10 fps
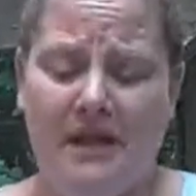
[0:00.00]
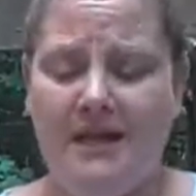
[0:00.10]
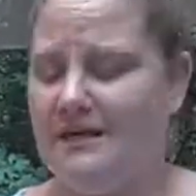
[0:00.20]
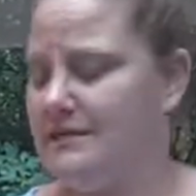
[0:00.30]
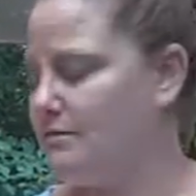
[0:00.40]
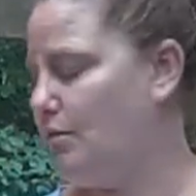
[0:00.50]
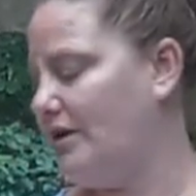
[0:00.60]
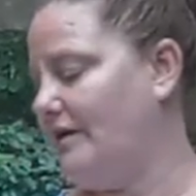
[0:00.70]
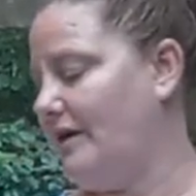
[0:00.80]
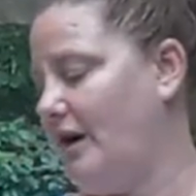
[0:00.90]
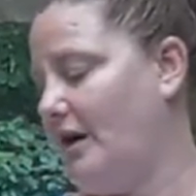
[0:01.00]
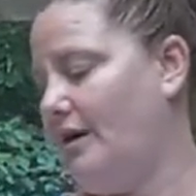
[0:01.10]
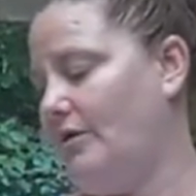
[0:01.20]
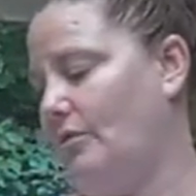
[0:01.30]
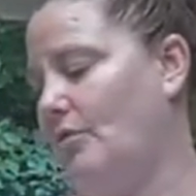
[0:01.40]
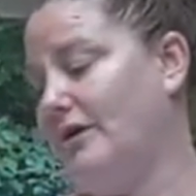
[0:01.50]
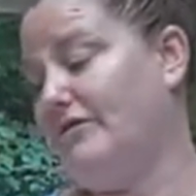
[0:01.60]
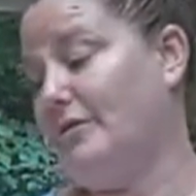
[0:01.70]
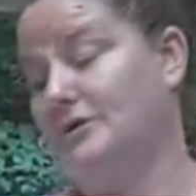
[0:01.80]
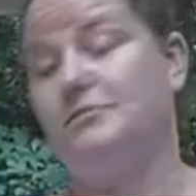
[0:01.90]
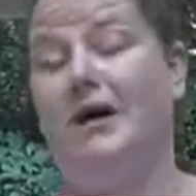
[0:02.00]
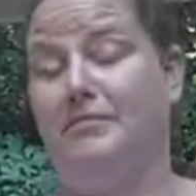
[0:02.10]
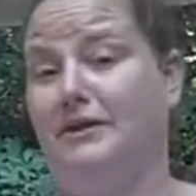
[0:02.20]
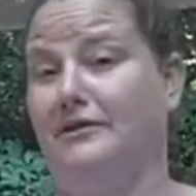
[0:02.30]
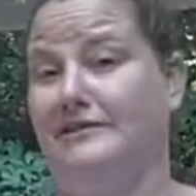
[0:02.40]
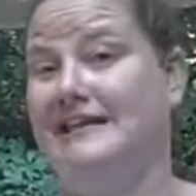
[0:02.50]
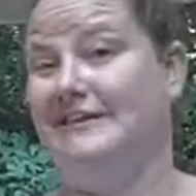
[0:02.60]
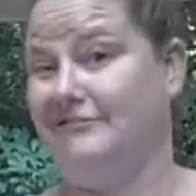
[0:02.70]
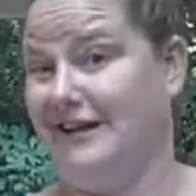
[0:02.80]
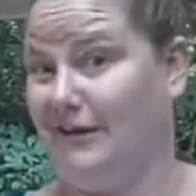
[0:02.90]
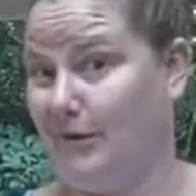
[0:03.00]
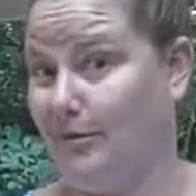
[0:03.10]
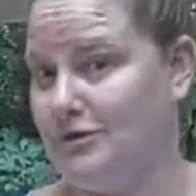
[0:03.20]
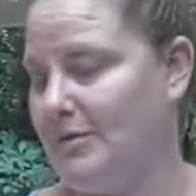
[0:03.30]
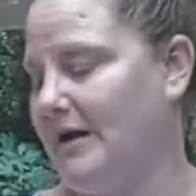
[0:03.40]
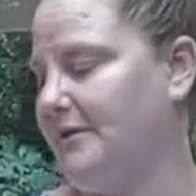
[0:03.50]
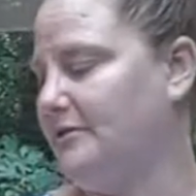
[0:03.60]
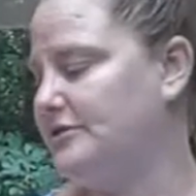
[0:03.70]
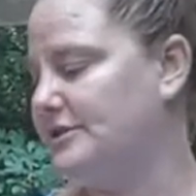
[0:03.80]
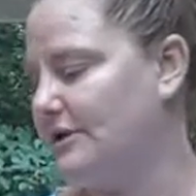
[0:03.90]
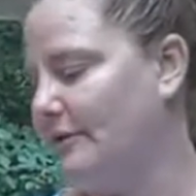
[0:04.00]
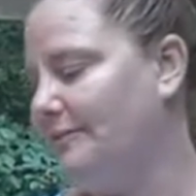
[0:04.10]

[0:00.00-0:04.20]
is one of our most popular, if not our most popular tote.